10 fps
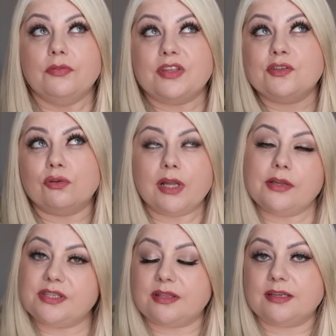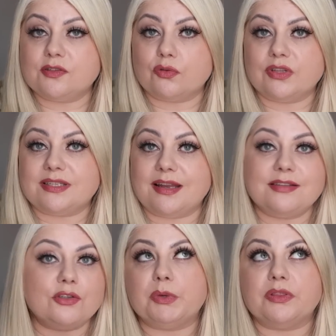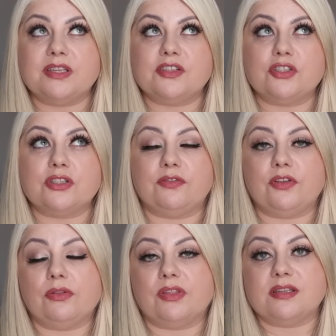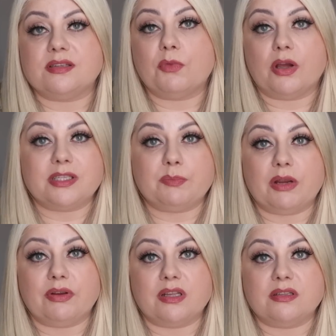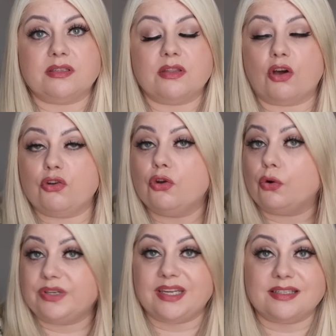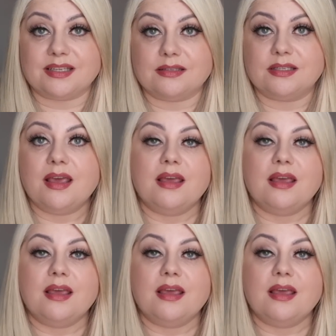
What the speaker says: There's not loads of things on this list, but these are just a few things in my experience that are not needed.